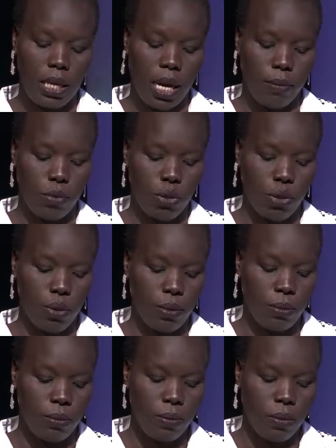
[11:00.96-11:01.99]
come true?
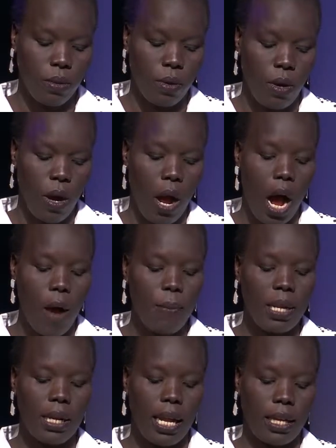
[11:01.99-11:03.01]
How
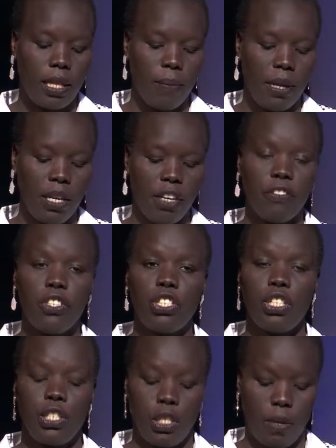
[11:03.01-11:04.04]
many, like the many
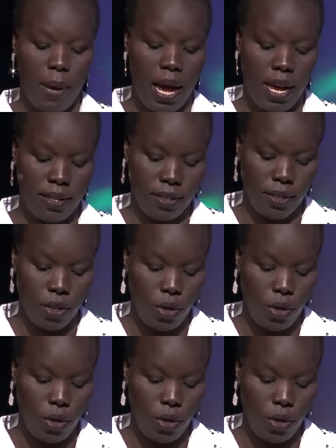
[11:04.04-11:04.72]
refugees in the past,